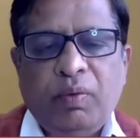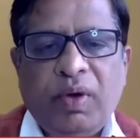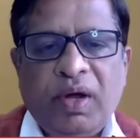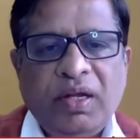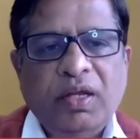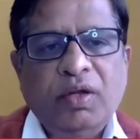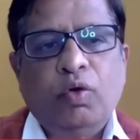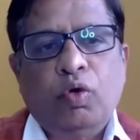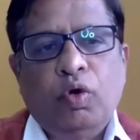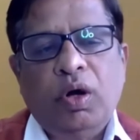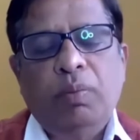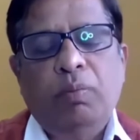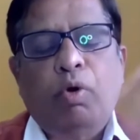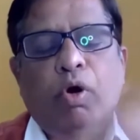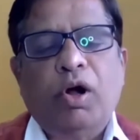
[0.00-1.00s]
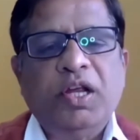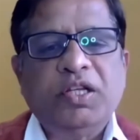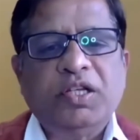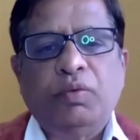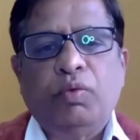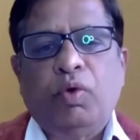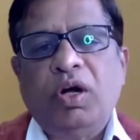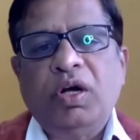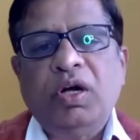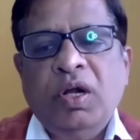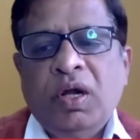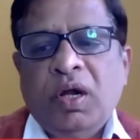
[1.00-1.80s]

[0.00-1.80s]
where the whole body is involved,